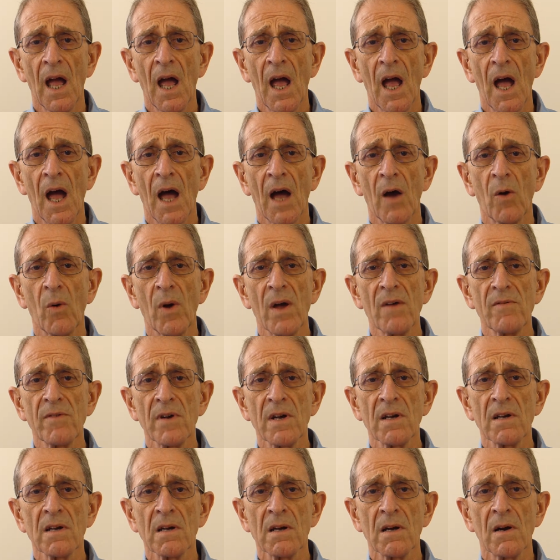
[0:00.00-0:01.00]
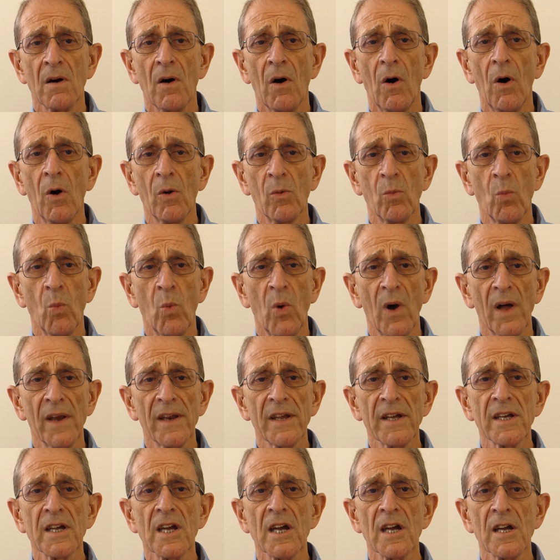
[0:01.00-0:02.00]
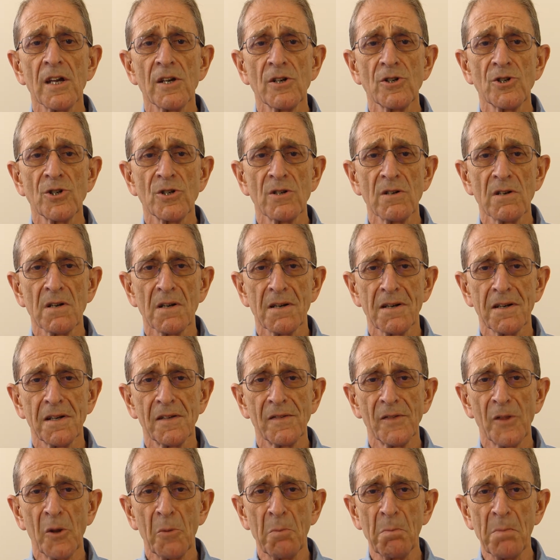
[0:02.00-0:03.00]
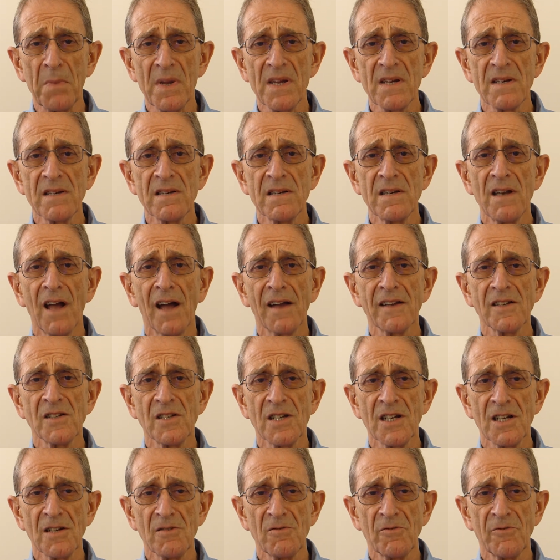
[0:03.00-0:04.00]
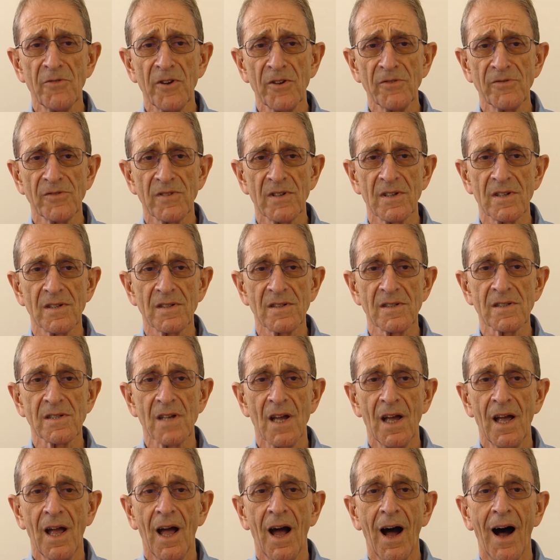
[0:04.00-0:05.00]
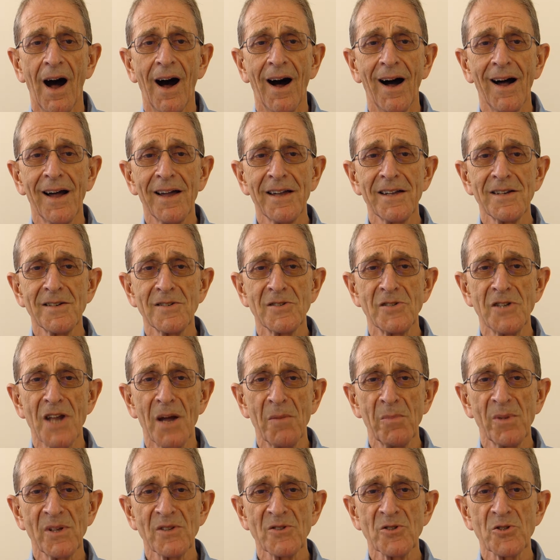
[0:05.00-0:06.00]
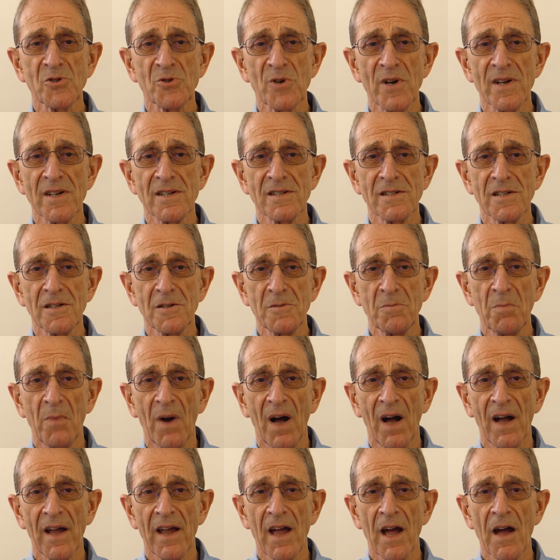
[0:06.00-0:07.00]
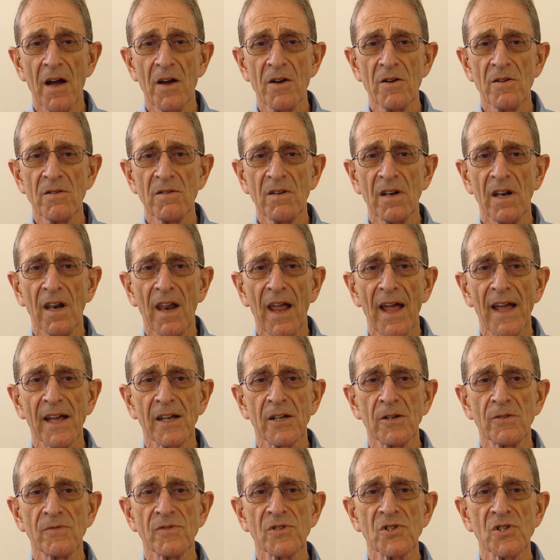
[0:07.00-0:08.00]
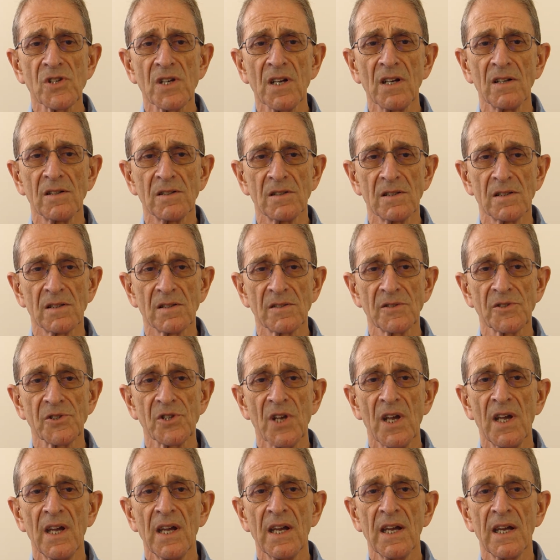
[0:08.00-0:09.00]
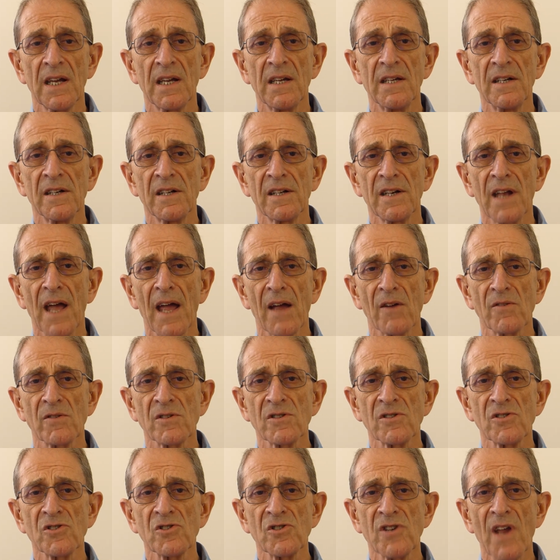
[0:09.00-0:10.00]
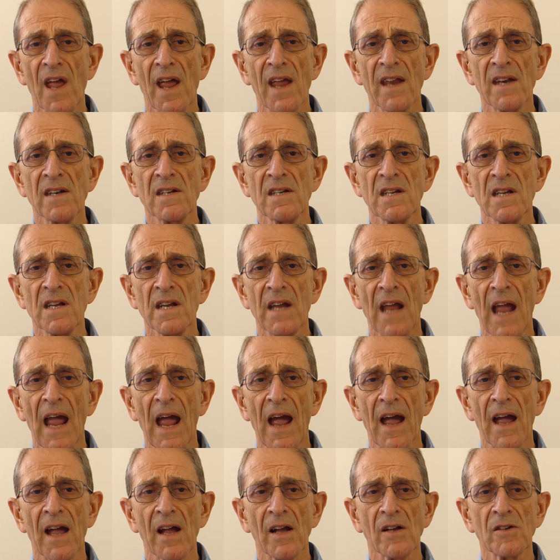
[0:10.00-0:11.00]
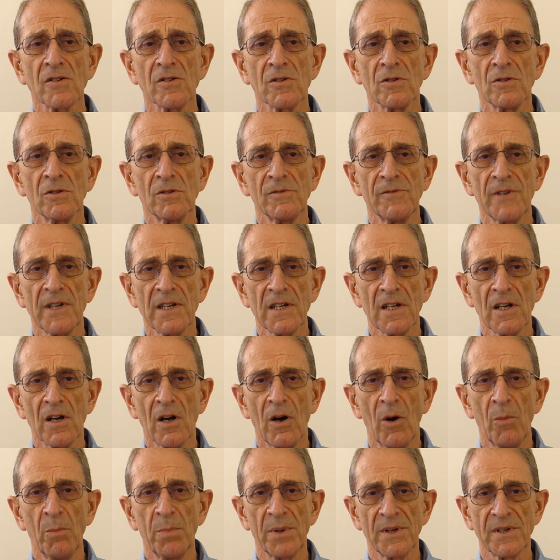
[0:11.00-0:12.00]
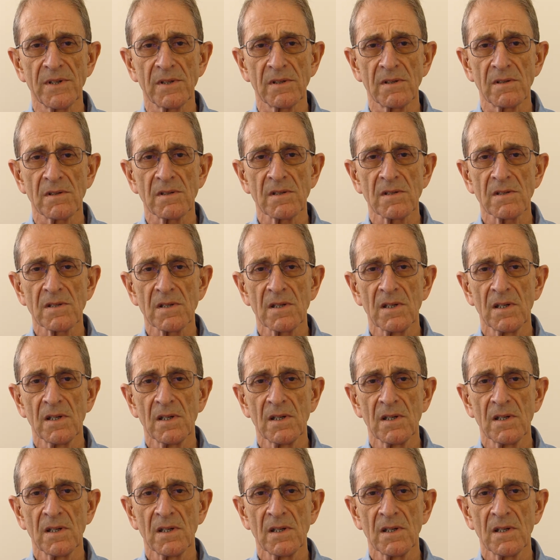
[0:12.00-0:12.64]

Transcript: However, on one occasion in the mid-1950s, I demonstrated my own lack of skills in an outstanding act of incompetence.